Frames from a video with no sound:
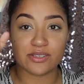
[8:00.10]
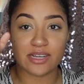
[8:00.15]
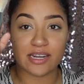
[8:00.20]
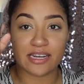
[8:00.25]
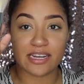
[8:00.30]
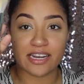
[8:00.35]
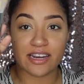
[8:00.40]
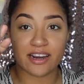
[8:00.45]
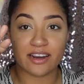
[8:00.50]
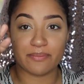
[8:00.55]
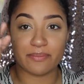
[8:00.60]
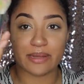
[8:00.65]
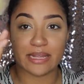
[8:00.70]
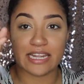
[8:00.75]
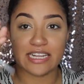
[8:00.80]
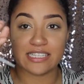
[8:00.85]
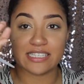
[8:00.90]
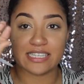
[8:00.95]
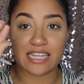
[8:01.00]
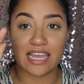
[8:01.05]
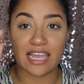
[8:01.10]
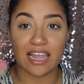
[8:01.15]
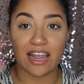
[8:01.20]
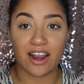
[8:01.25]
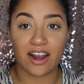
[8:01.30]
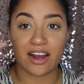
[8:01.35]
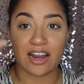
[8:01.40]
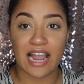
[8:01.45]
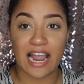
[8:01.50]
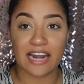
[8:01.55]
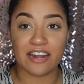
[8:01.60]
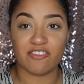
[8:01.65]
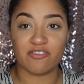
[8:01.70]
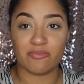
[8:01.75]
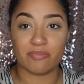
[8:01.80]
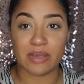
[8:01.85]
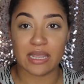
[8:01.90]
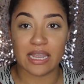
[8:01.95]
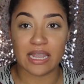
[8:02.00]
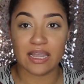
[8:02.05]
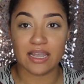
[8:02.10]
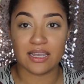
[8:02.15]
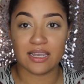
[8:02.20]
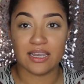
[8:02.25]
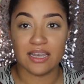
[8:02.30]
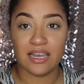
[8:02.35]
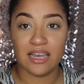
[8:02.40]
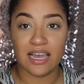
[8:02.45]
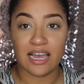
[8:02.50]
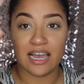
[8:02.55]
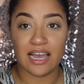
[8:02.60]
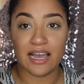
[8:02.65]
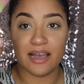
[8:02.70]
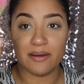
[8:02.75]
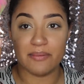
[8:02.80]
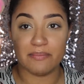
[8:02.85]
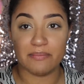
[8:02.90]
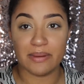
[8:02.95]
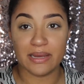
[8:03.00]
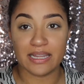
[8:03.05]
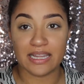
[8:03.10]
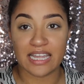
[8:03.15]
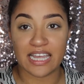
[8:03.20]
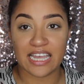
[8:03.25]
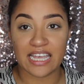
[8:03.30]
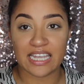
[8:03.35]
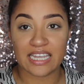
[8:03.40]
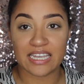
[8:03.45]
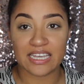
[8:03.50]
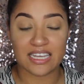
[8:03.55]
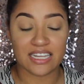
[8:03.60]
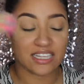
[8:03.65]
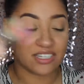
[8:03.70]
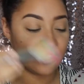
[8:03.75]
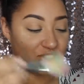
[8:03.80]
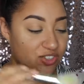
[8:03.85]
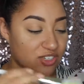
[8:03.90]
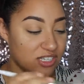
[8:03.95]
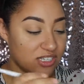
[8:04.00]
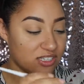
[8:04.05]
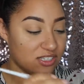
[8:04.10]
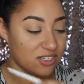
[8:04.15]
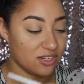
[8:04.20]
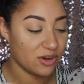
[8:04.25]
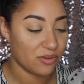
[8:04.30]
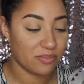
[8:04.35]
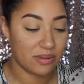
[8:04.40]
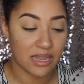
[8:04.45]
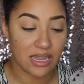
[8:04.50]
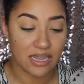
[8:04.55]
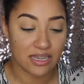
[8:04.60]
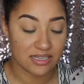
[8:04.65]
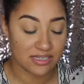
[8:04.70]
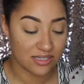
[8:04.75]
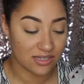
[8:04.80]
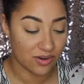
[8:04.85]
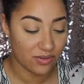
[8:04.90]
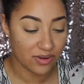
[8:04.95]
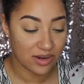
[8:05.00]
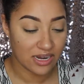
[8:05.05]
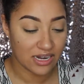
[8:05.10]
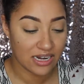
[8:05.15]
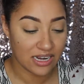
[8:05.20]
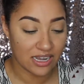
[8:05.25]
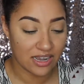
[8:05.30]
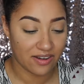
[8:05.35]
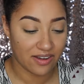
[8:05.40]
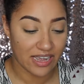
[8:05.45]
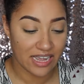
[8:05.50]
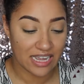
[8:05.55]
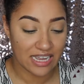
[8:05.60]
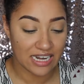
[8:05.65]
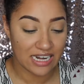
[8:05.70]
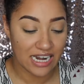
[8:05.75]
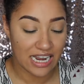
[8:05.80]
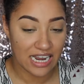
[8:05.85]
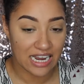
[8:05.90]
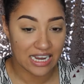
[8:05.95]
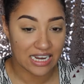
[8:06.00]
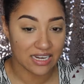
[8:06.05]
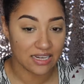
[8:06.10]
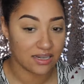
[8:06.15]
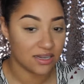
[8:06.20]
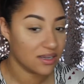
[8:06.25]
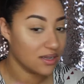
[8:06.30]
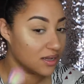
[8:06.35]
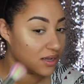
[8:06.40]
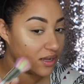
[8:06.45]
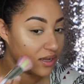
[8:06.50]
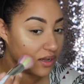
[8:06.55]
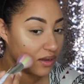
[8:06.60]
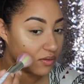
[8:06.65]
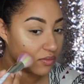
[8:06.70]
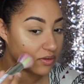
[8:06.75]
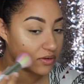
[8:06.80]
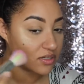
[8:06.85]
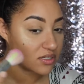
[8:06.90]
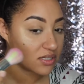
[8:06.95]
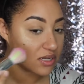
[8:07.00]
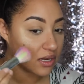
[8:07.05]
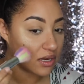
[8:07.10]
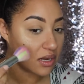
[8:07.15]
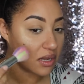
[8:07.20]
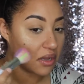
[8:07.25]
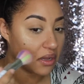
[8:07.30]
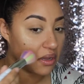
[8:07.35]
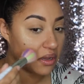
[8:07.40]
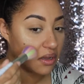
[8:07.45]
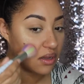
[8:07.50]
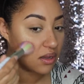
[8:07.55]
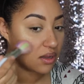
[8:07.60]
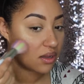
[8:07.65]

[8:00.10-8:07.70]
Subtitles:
on here, but it's like, are kind of pink, but like, it's just so pink. So we're gonna go ahead and we're just gonna,